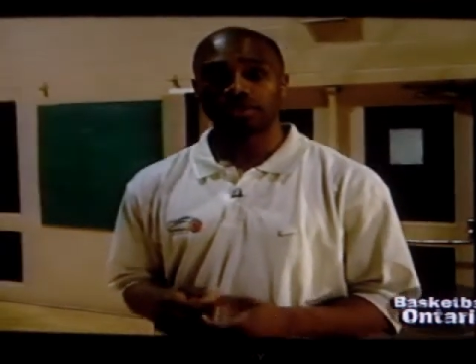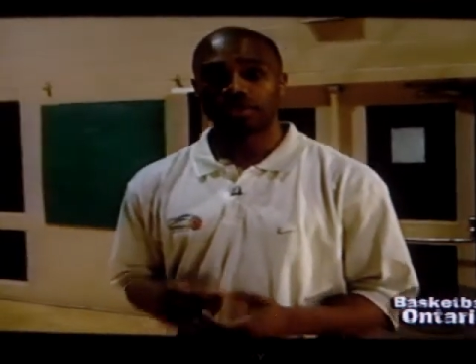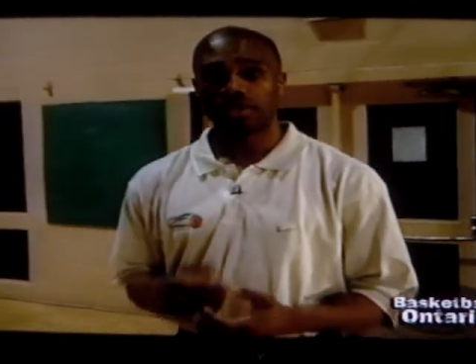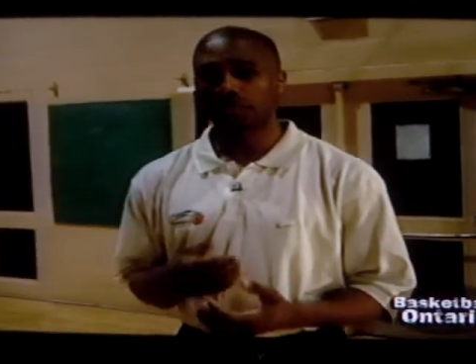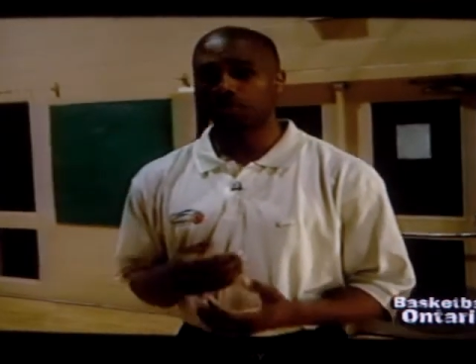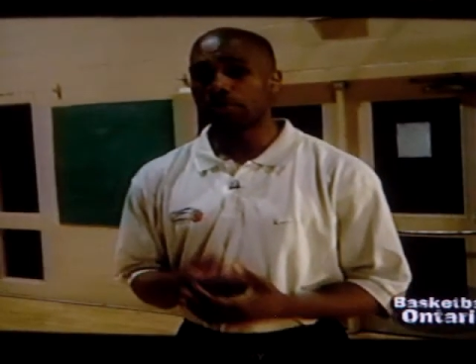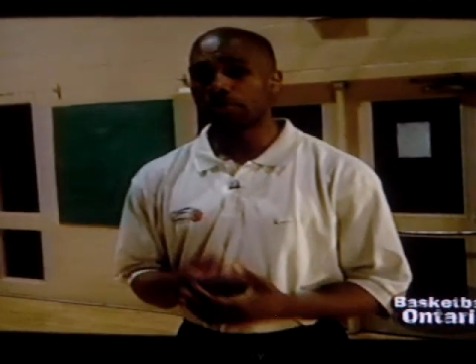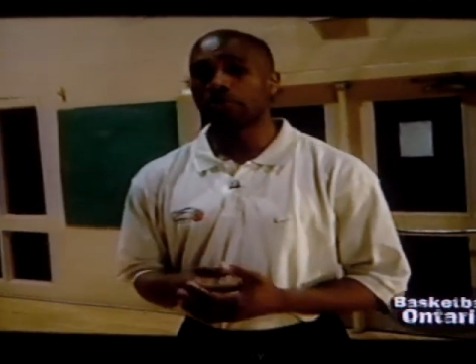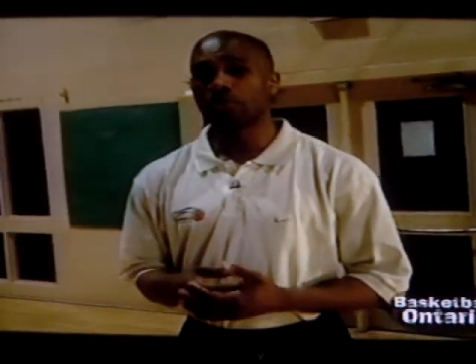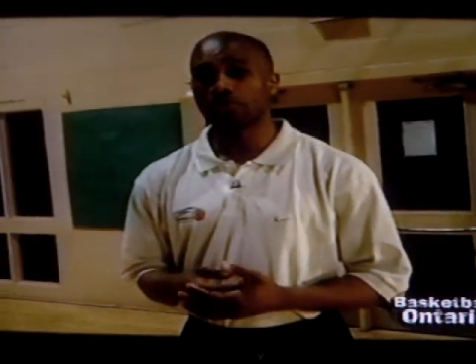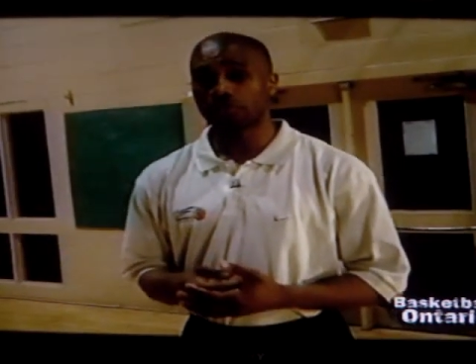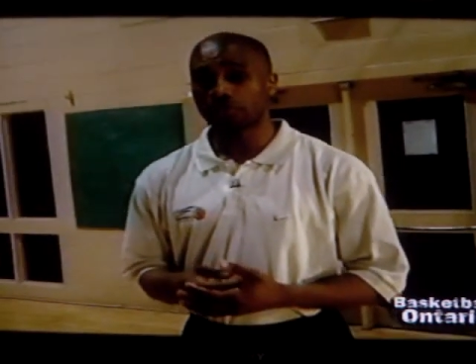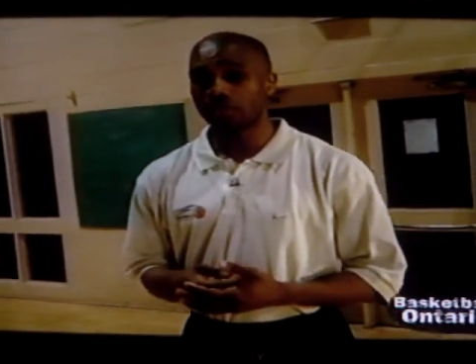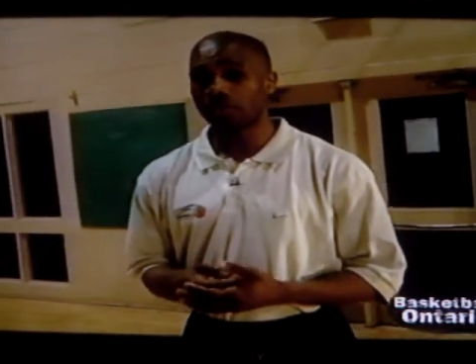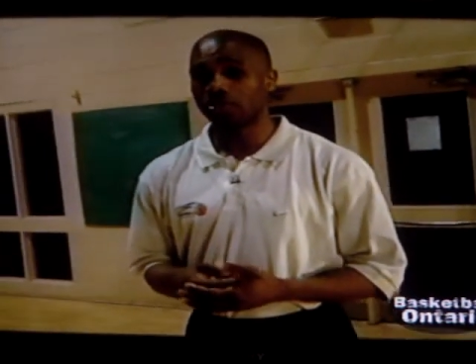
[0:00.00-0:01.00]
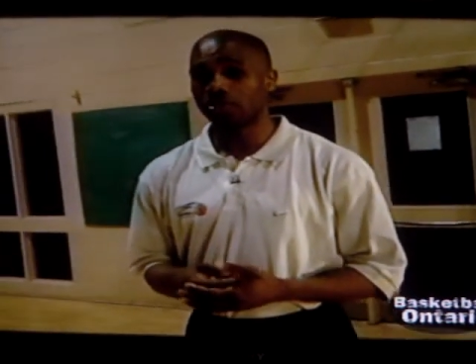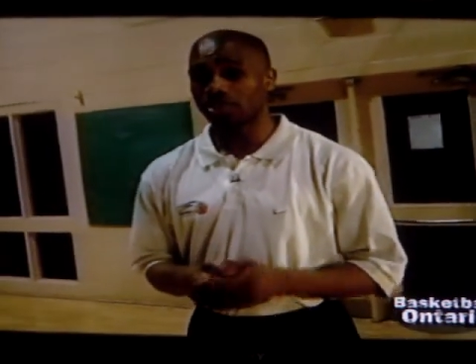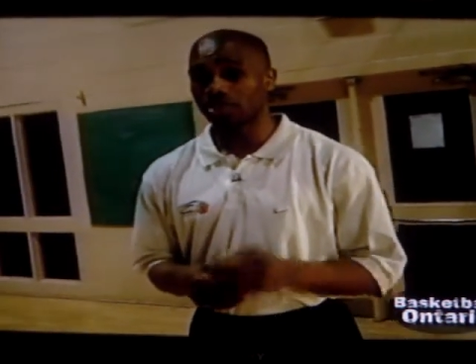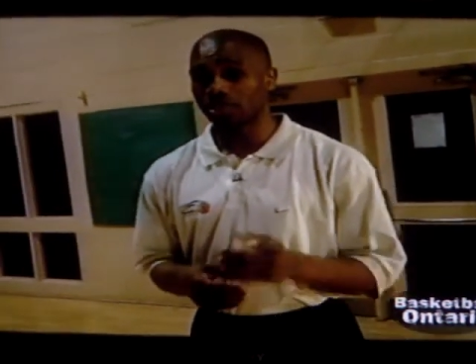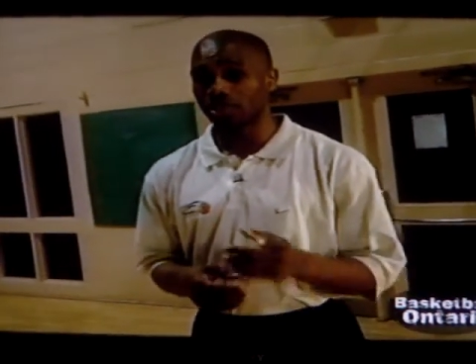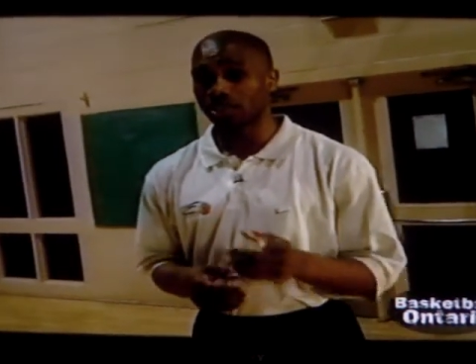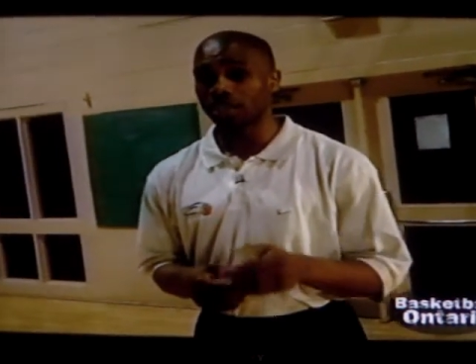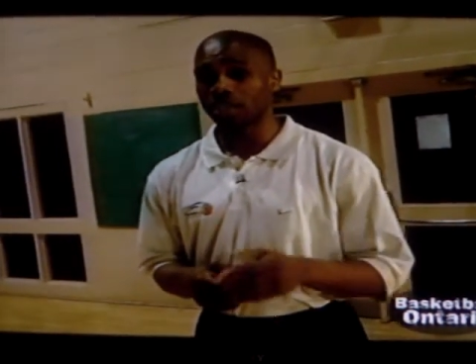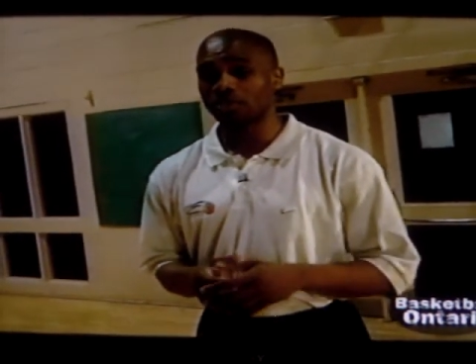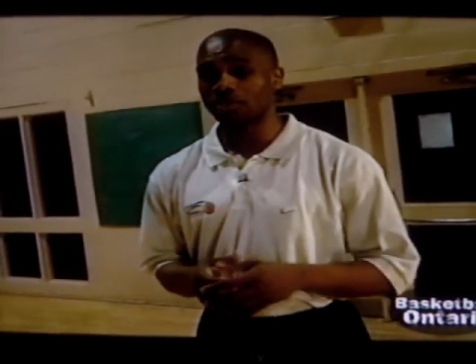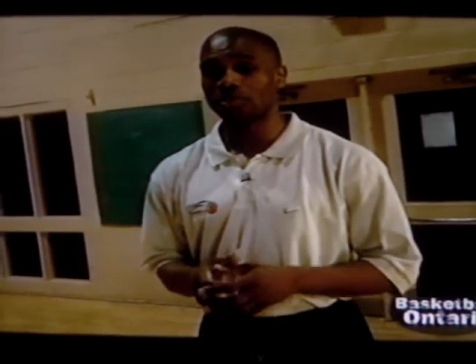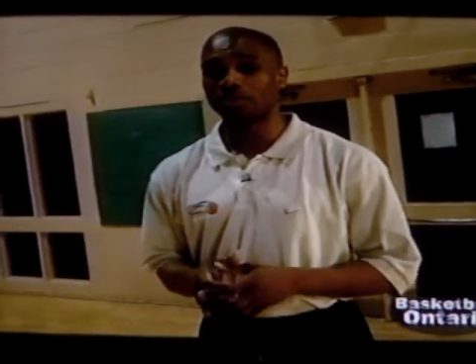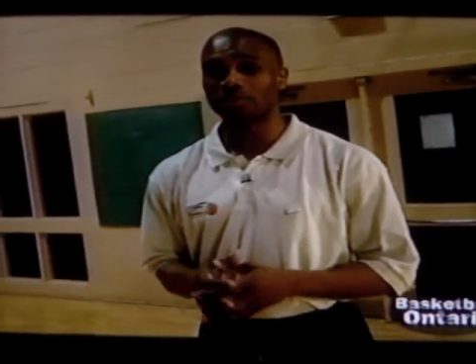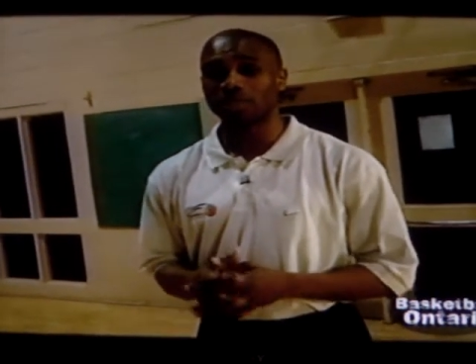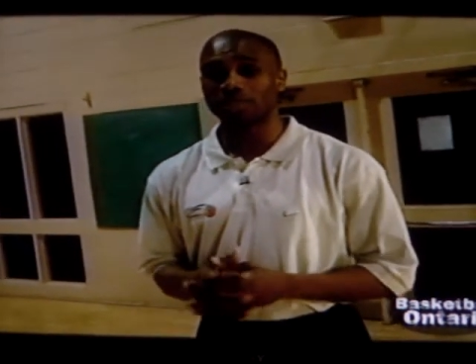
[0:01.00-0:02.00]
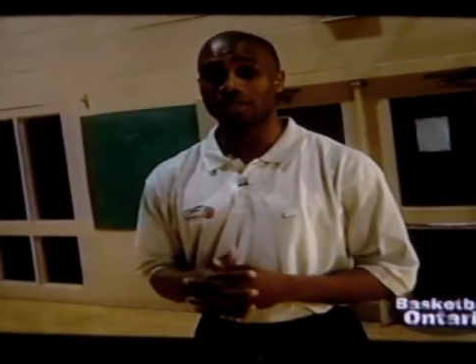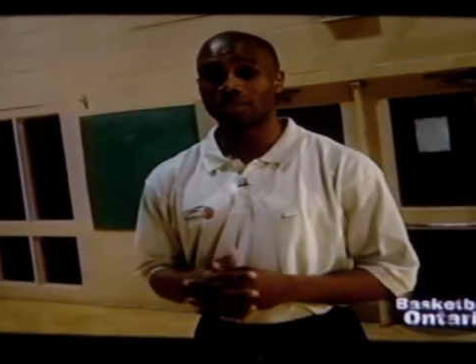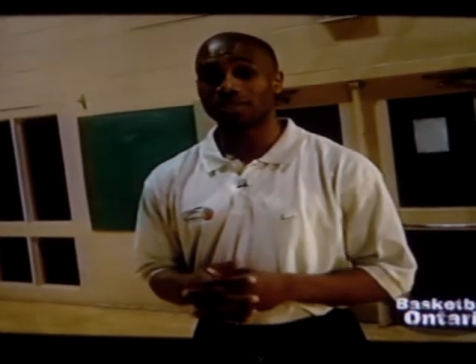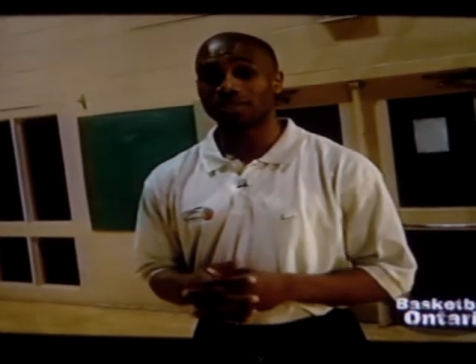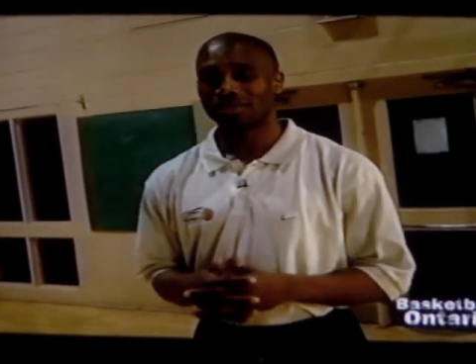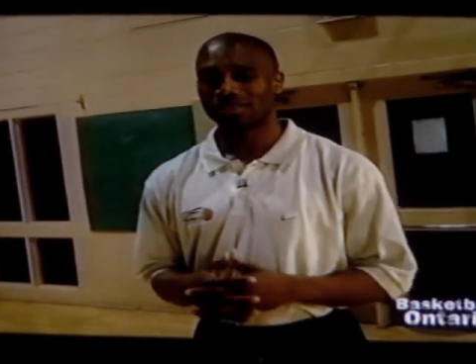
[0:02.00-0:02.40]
and remember, front court's in the glossary of your